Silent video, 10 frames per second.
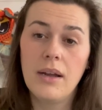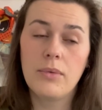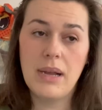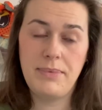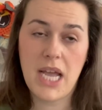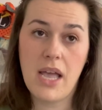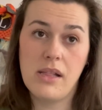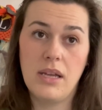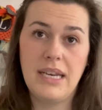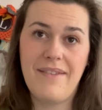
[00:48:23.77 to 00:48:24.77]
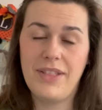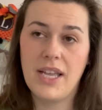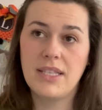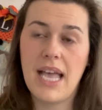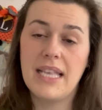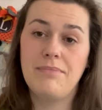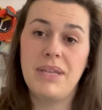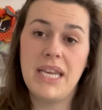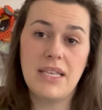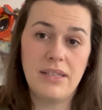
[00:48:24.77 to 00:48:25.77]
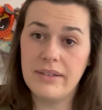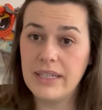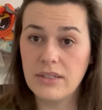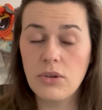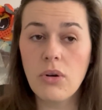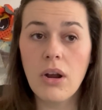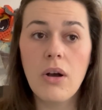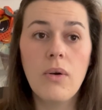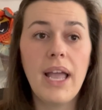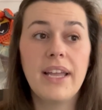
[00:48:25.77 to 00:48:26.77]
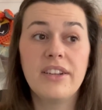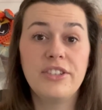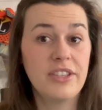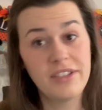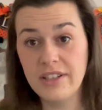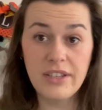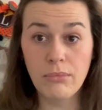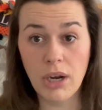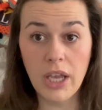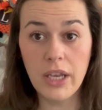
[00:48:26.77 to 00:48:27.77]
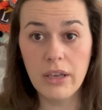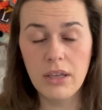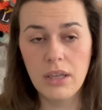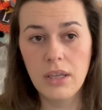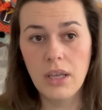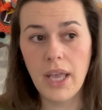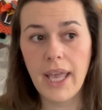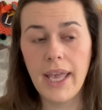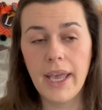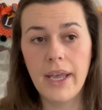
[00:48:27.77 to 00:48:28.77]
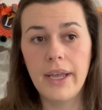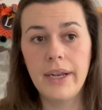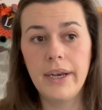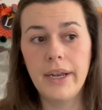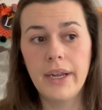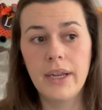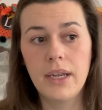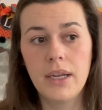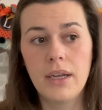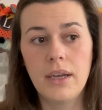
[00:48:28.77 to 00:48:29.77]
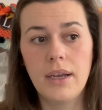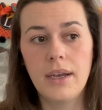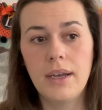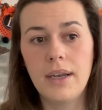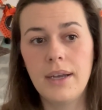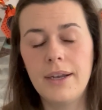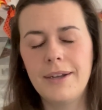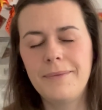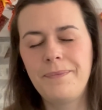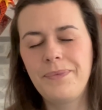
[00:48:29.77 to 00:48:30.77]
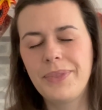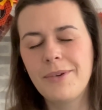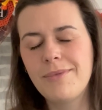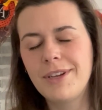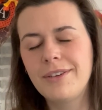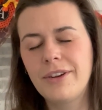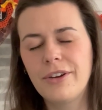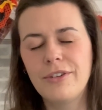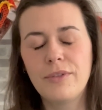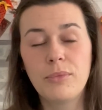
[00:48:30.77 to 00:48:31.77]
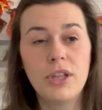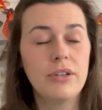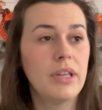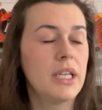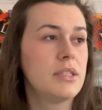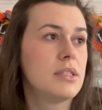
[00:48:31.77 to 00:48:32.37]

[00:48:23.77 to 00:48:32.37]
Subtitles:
Reptile on Netflix. It has Benicio del Toro and Justin Timberlake and the one girl from Clueless.